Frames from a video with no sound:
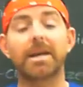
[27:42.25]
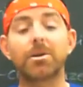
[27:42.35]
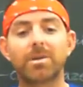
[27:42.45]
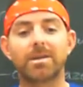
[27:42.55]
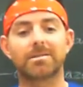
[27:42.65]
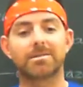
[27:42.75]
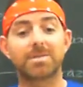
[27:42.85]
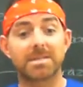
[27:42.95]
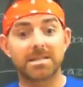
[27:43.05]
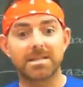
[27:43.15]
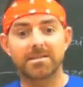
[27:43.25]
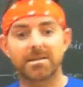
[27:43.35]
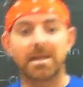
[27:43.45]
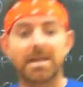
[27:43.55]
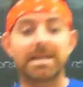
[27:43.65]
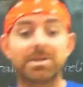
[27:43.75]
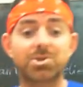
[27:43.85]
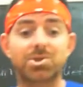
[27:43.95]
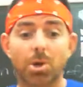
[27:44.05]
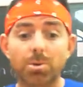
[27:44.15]
illness or disease is
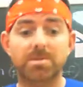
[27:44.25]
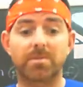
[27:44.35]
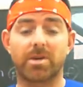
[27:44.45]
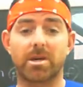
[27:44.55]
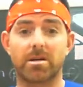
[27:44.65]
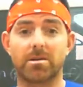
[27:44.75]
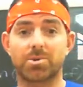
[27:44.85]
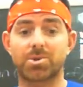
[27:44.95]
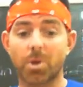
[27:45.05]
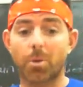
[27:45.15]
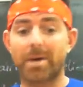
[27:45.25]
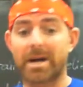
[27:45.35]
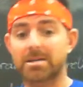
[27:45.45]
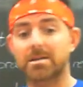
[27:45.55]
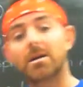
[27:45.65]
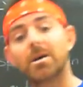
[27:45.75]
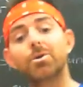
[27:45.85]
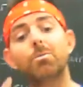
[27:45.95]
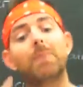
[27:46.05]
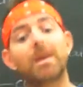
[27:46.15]
so severe, so bad,
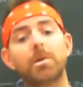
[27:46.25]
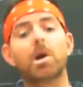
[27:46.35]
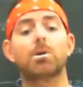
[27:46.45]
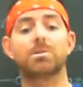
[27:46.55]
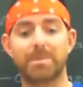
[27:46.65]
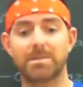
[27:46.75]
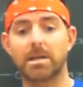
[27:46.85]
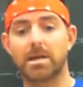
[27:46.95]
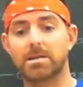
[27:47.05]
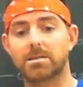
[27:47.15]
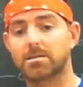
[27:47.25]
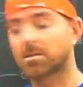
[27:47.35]
you may be hospitalized